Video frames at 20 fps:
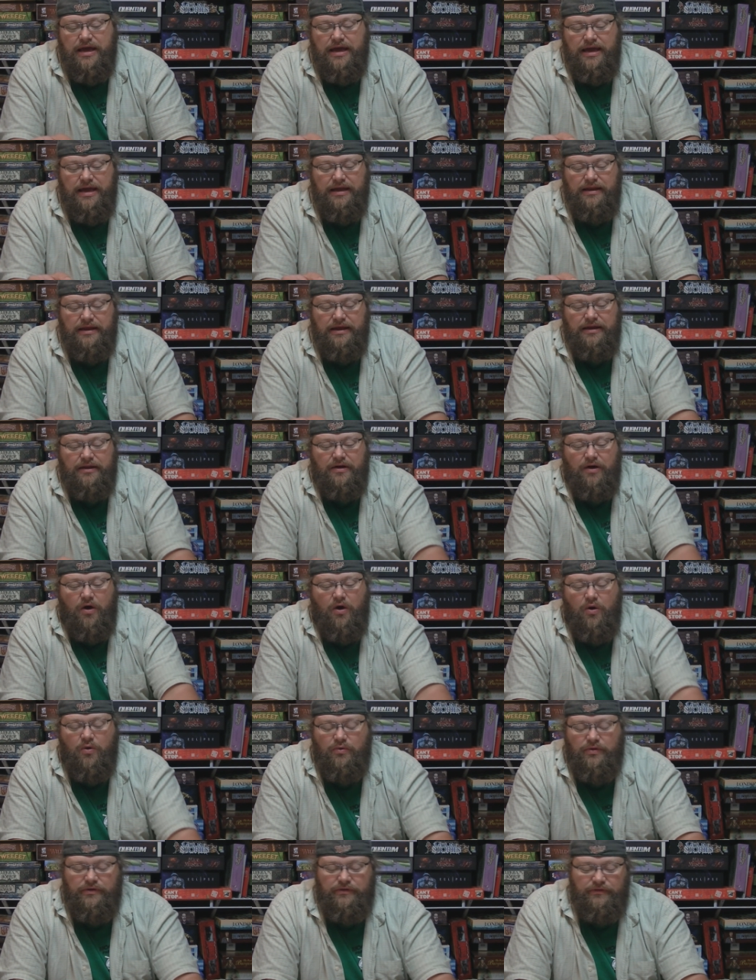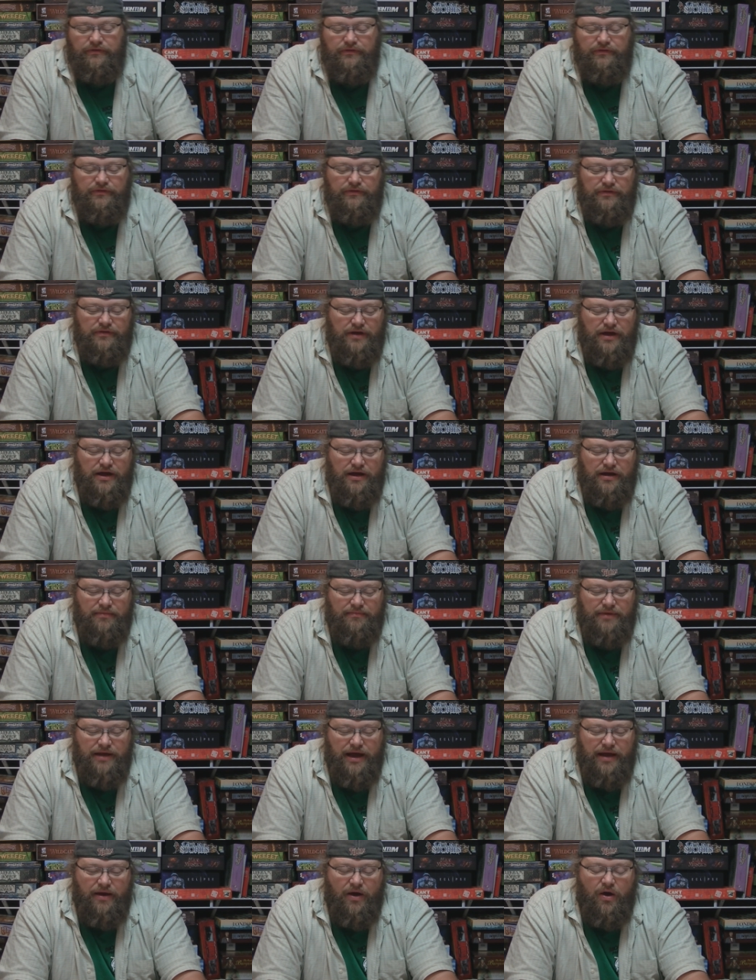It, it always, um,
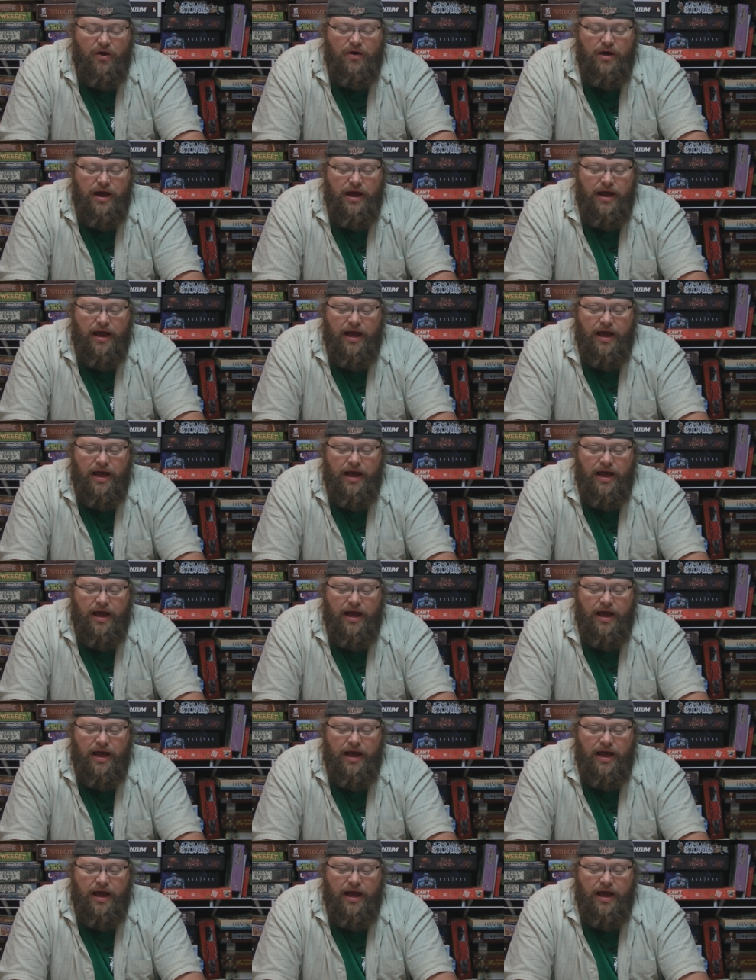I,